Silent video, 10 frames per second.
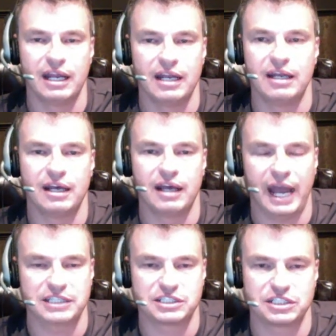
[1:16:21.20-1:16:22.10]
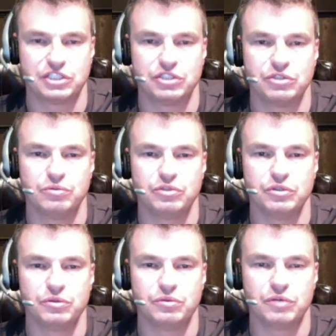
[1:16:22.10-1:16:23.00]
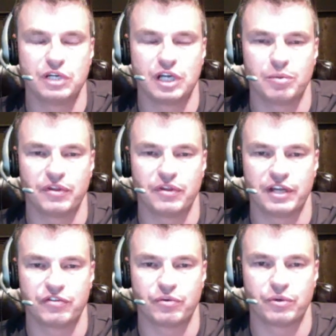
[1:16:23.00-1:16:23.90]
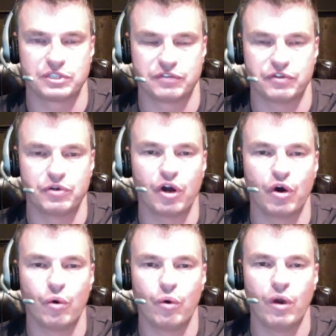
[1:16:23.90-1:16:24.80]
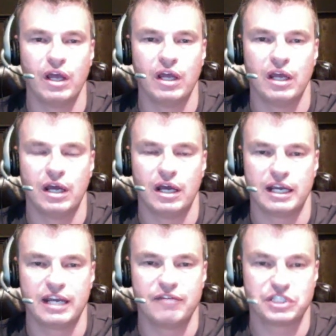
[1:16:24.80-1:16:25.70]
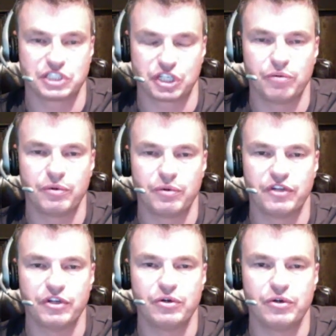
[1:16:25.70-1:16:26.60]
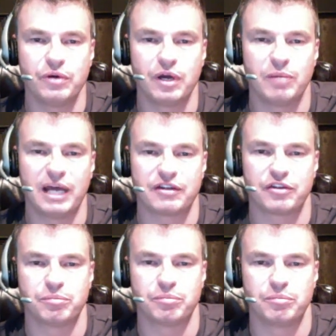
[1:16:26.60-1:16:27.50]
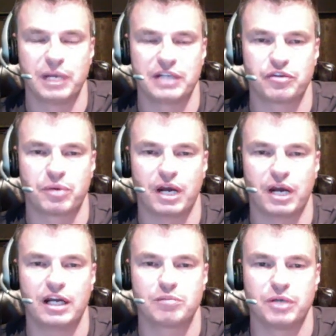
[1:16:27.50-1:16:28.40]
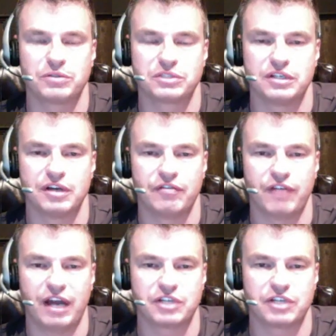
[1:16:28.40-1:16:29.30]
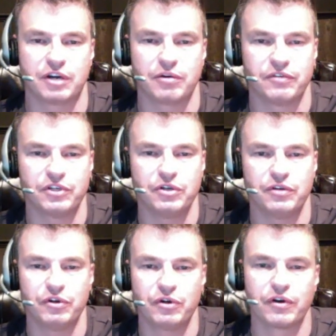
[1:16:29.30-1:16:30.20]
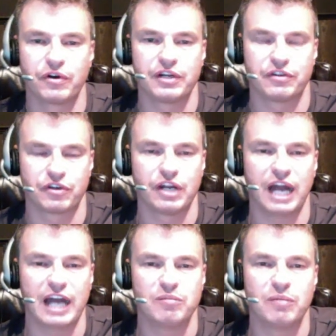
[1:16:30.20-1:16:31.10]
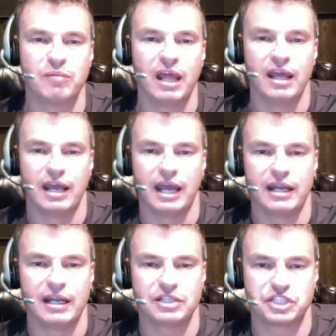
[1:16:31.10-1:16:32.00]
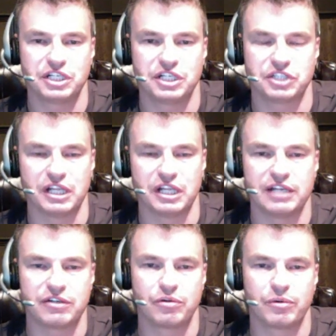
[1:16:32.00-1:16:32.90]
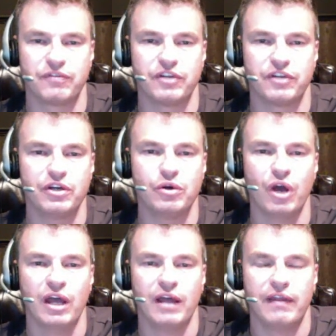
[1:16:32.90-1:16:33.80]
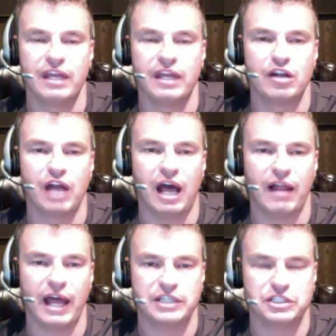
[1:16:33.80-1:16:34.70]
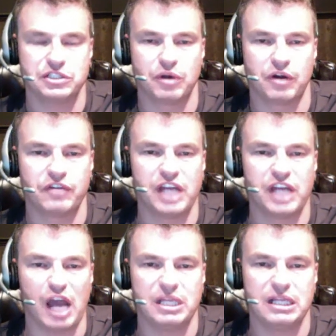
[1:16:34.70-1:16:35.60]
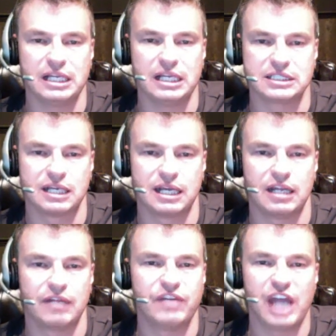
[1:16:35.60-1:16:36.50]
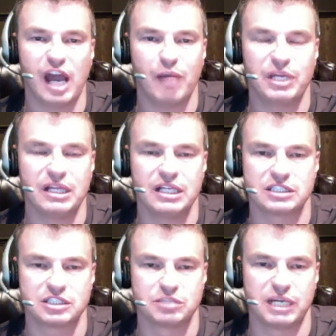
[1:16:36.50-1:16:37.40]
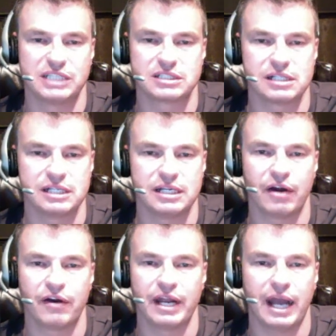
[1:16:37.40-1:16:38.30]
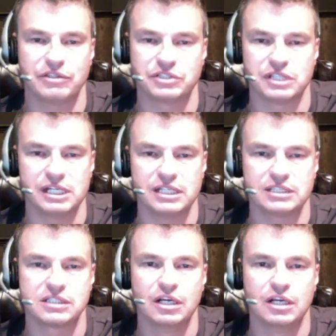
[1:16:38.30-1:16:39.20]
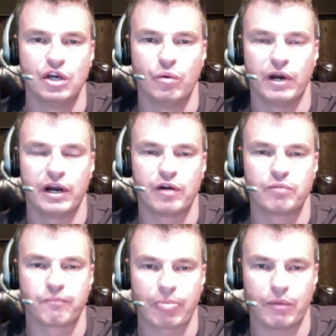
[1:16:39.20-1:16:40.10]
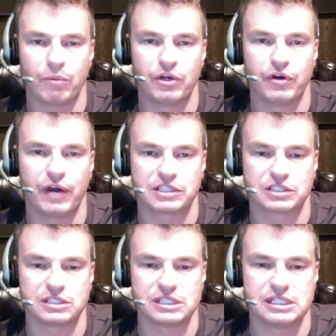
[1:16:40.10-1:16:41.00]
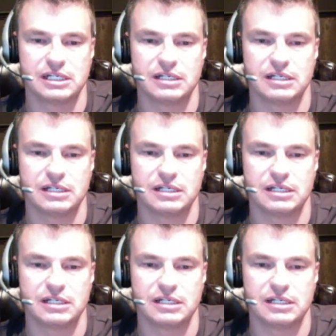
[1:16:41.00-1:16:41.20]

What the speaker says: ask that you do a couple of things for us. If you'll go give us a good review about this product, post a 5-star review if you agree it's a good item, and send us a link to the review, then I'll add you to our VIP list. And the VIP list is basically our in-house list where when you're actually,